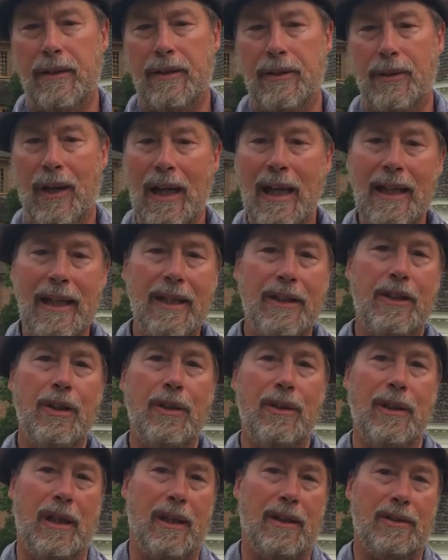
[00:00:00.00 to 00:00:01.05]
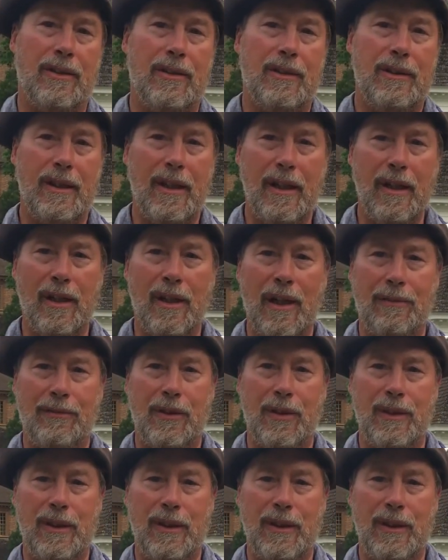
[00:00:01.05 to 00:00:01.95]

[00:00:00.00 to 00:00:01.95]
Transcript: So I had to do this year after